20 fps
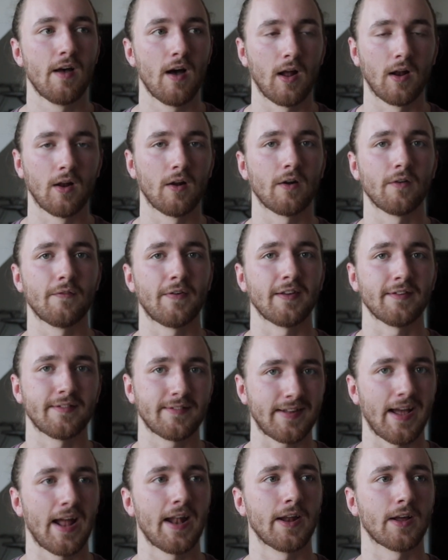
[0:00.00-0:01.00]
a lot of his
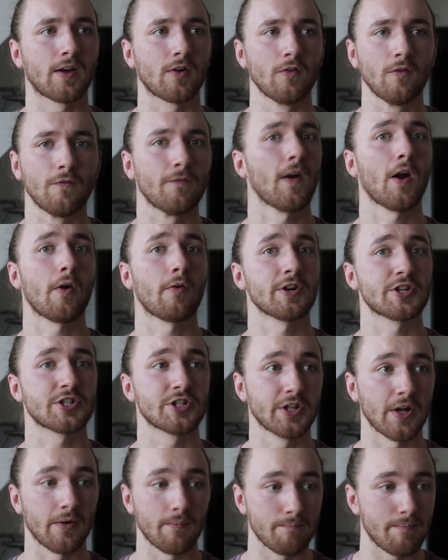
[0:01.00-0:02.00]
technical flourish
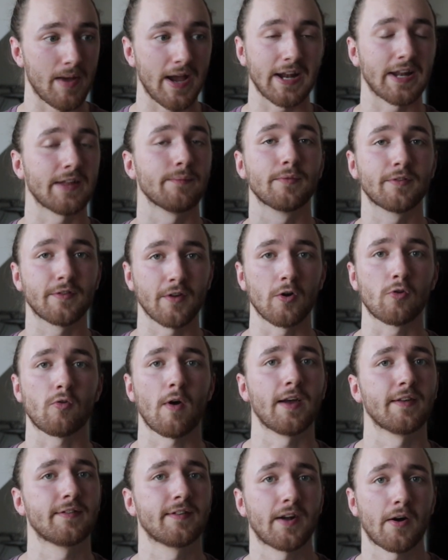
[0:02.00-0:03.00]
that made him so
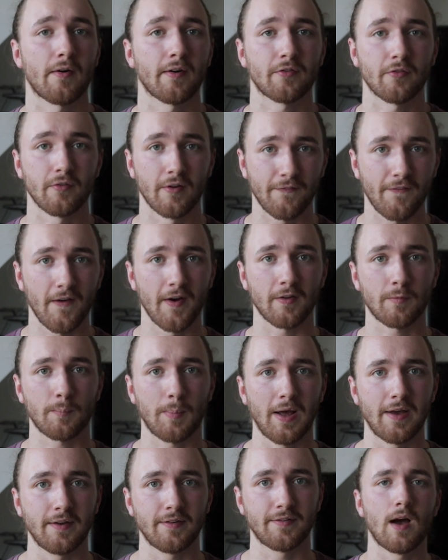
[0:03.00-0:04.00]
great as a director in the first
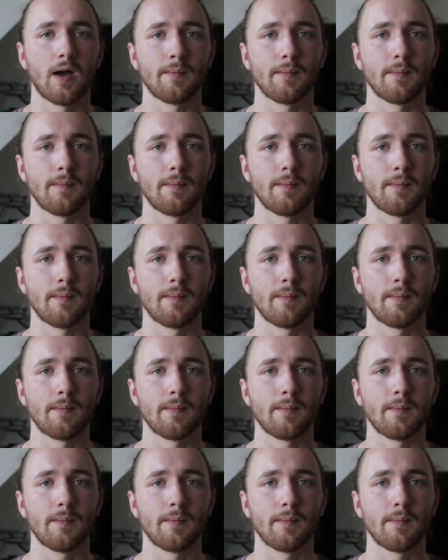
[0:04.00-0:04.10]
place.